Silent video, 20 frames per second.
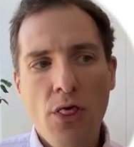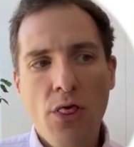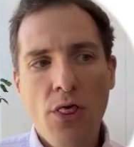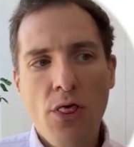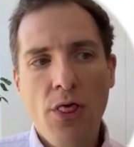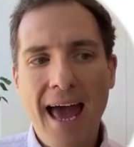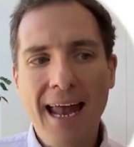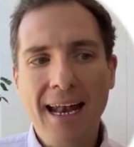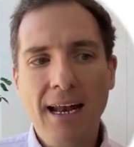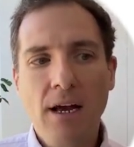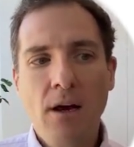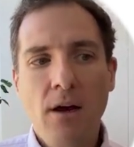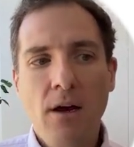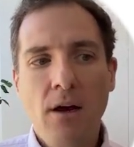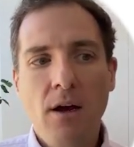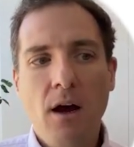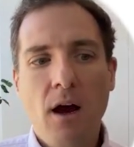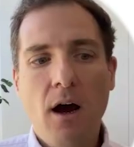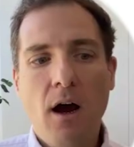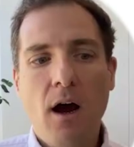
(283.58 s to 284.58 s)
that
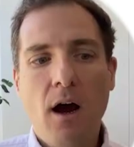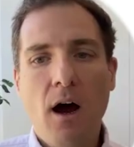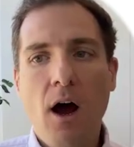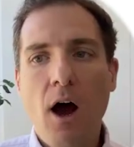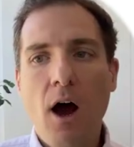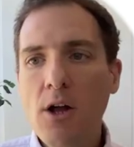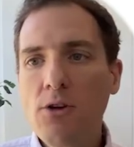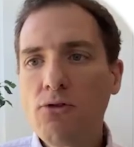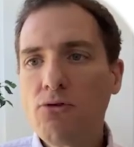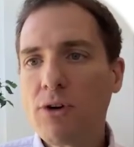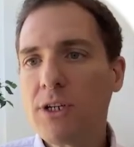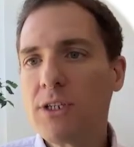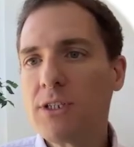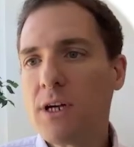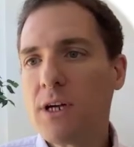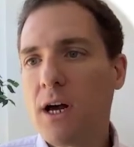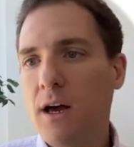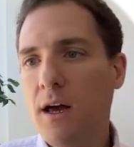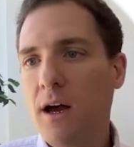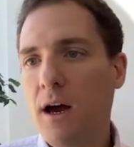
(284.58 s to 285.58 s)

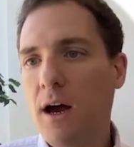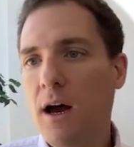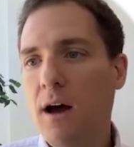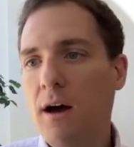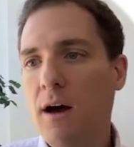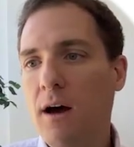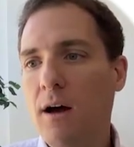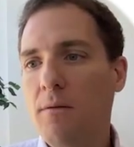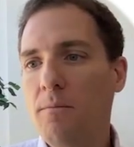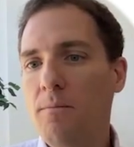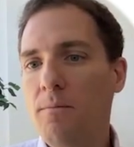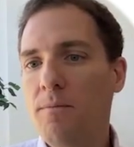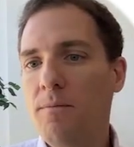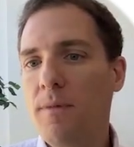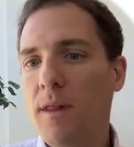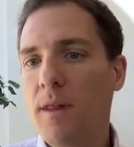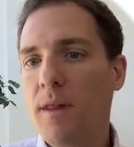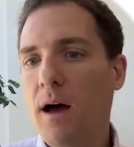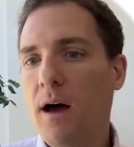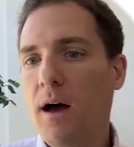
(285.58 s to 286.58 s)
hundreds
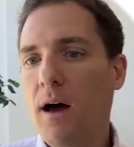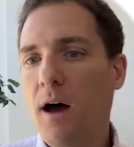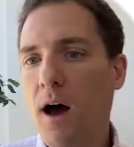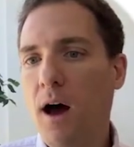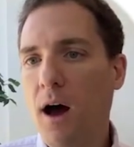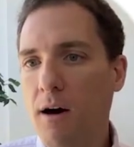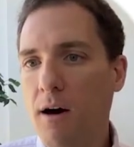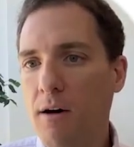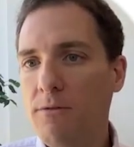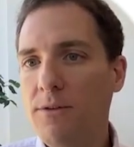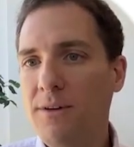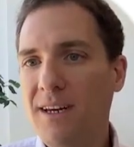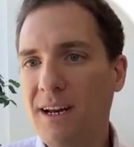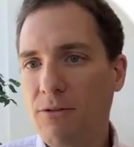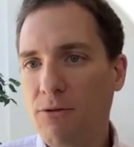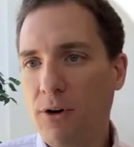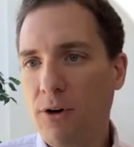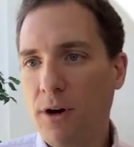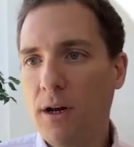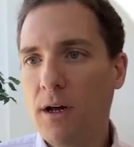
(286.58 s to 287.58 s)
of
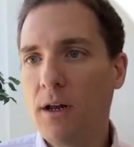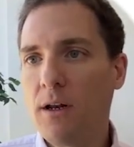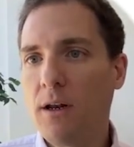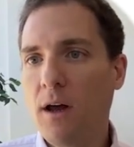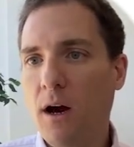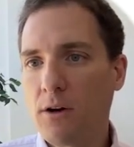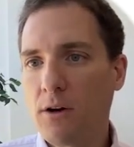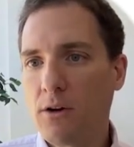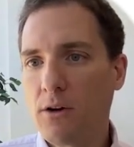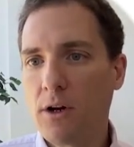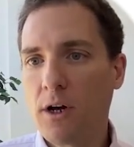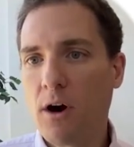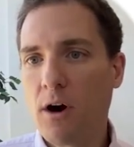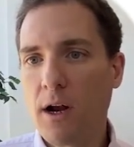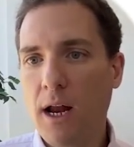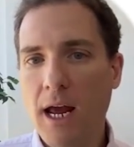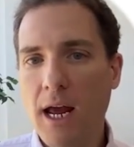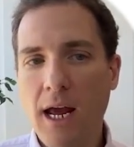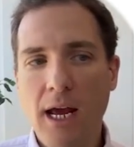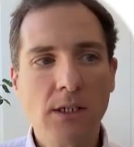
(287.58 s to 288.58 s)
different non-coding
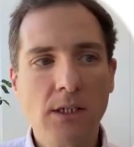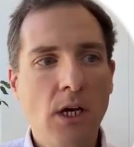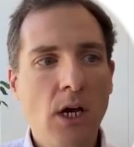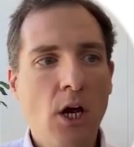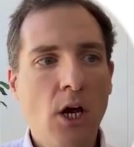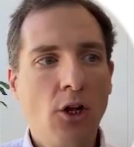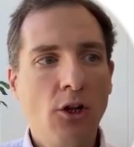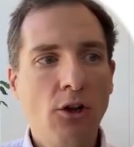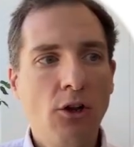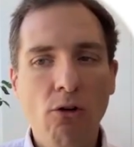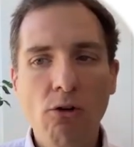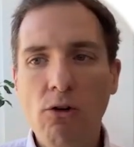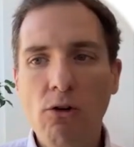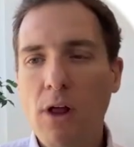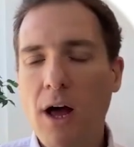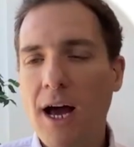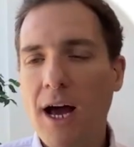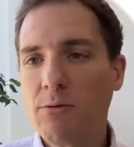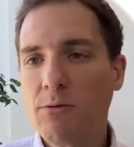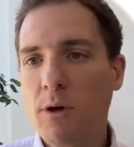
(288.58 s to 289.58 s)
RNAs
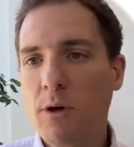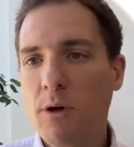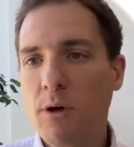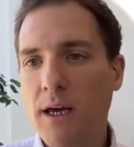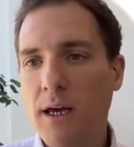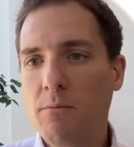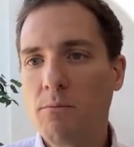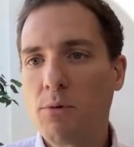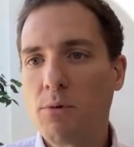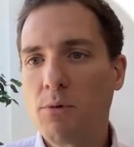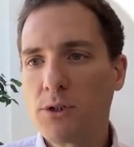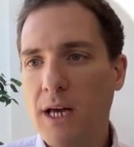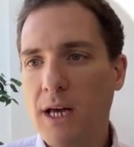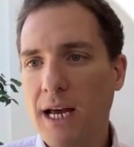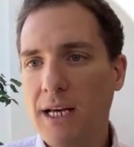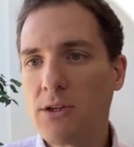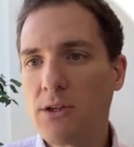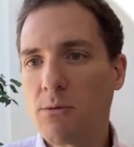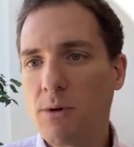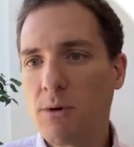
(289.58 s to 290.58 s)
localize within
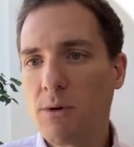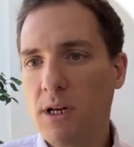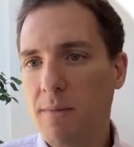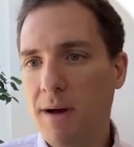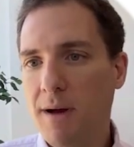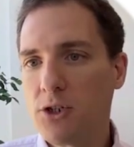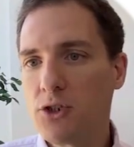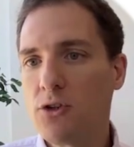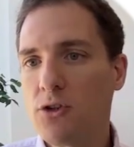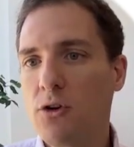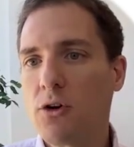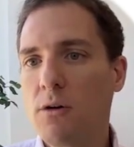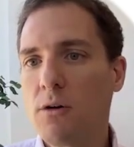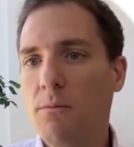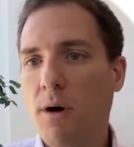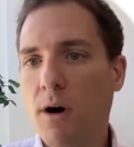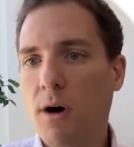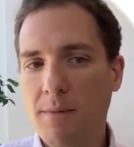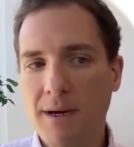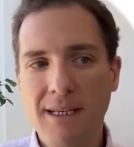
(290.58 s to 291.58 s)
precise three-dimensional
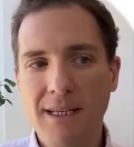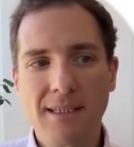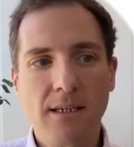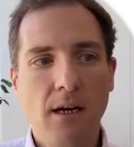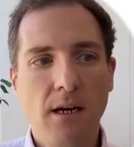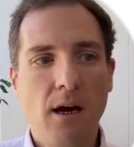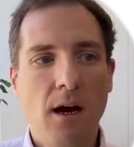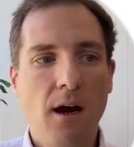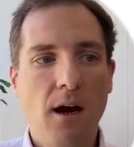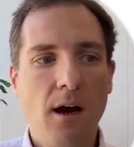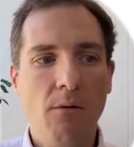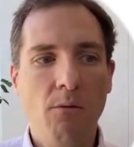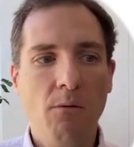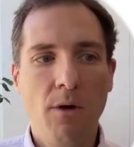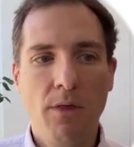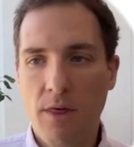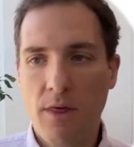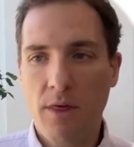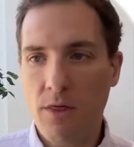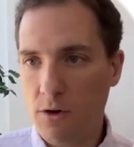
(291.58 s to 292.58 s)
compartments
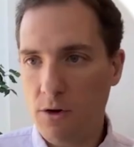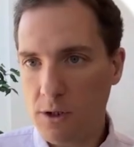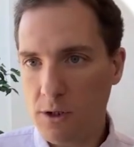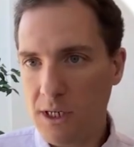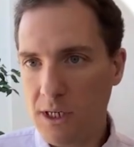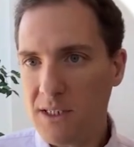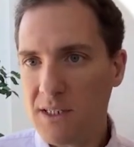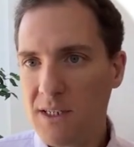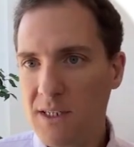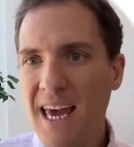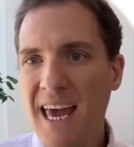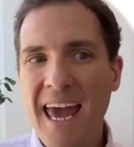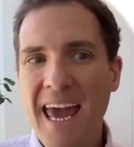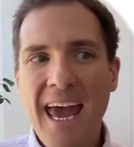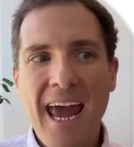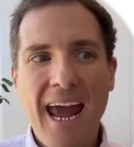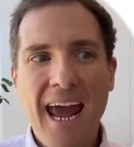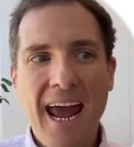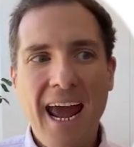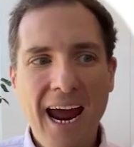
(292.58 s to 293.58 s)
within the nucleus.
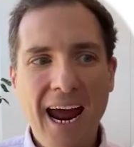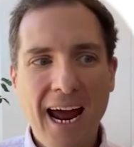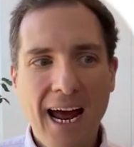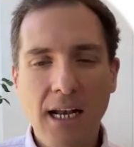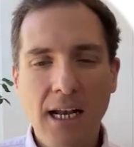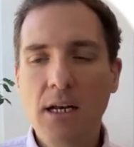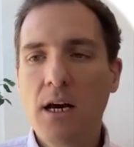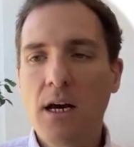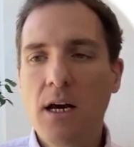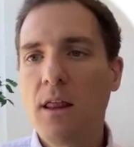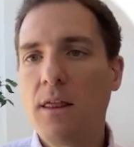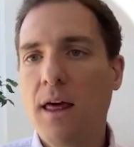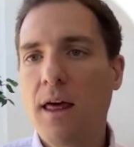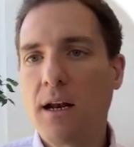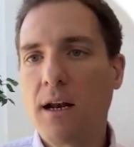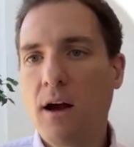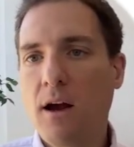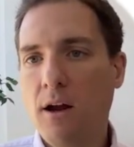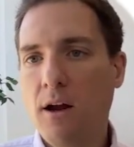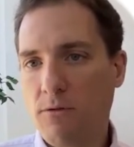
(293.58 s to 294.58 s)
And
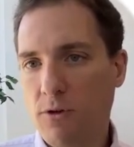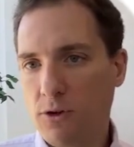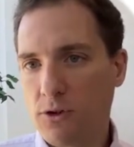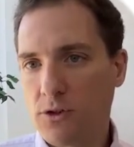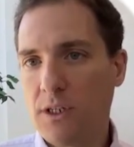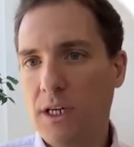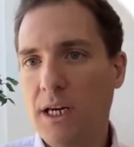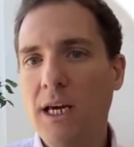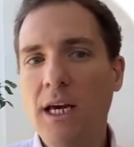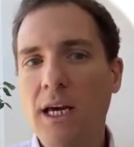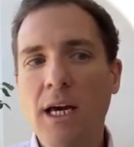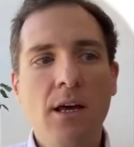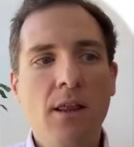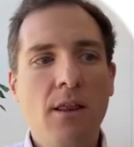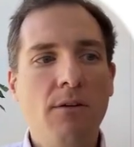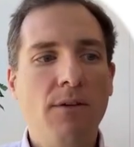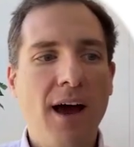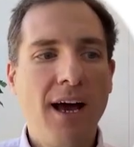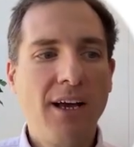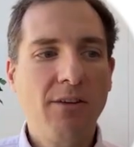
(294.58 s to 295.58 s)
that conversely,
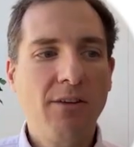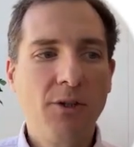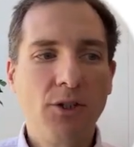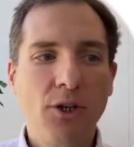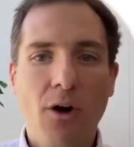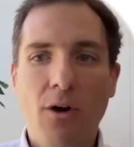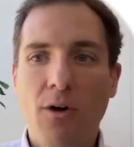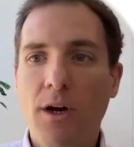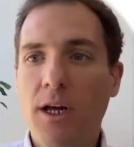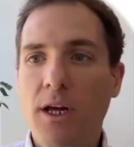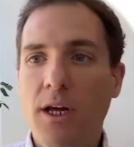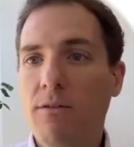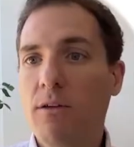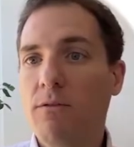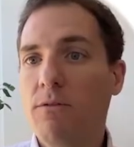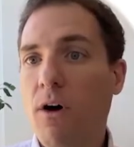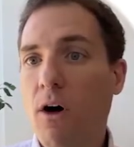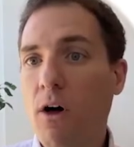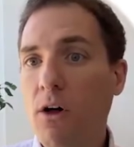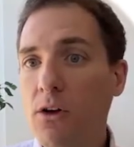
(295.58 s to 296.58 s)
the vast majority of
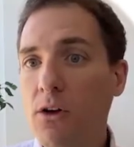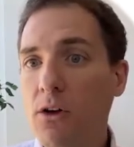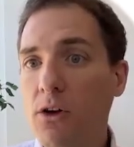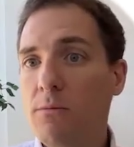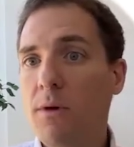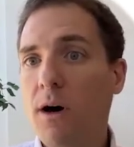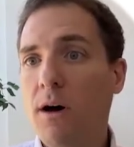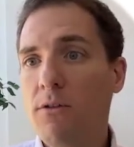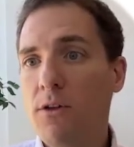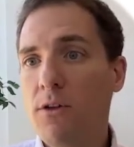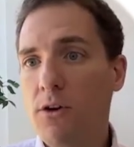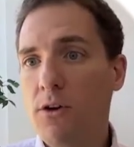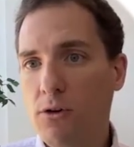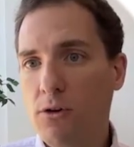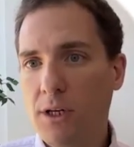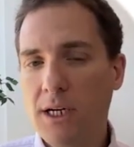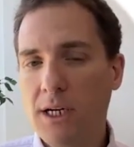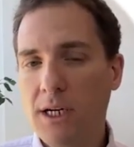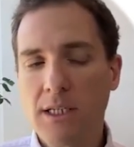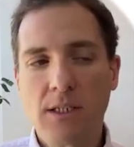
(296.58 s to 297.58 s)
the volume of the
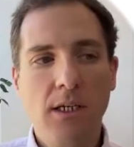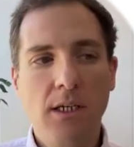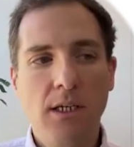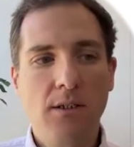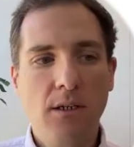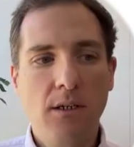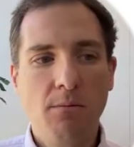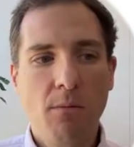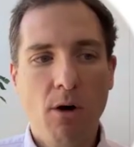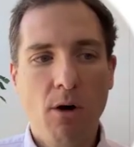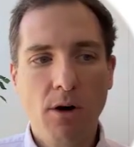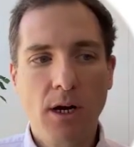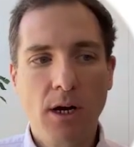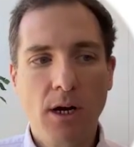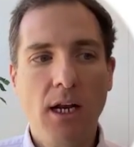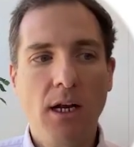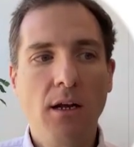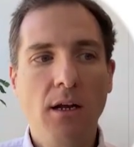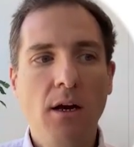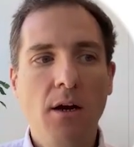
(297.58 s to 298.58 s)
nucleus is
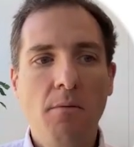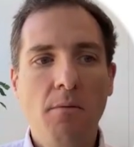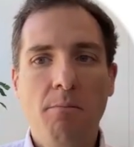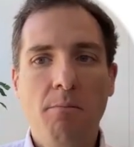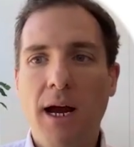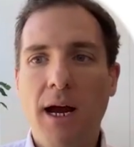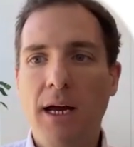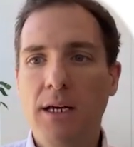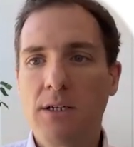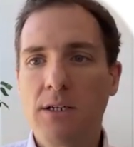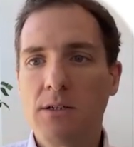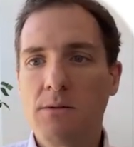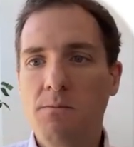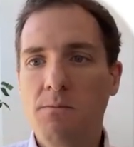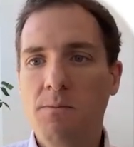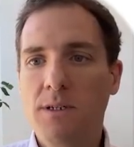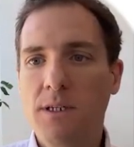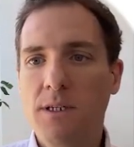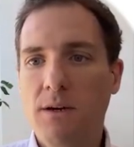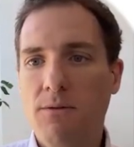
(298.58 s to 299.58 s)
demarcated by a
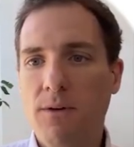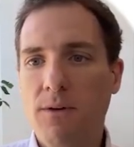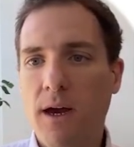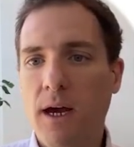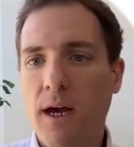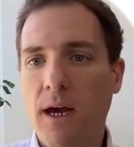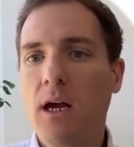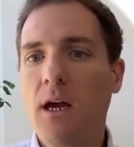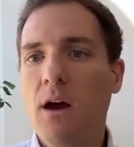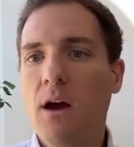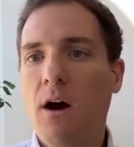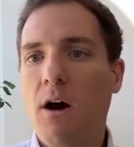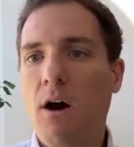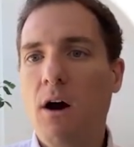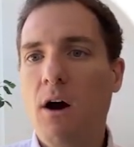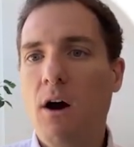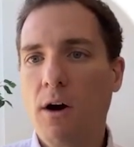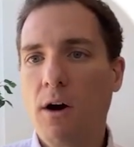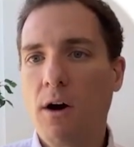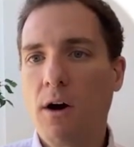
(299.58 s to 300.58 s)
specific
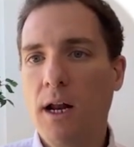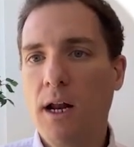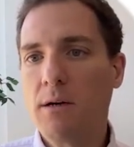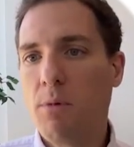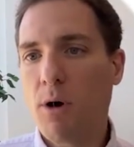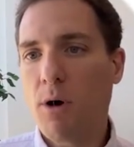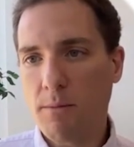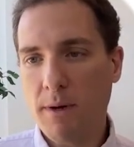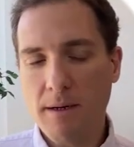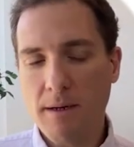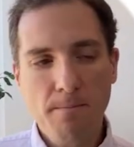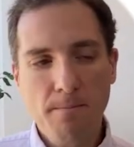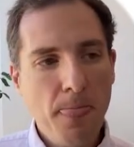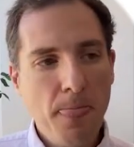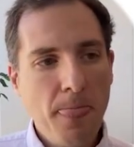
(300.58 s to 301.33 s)
RNA compartment.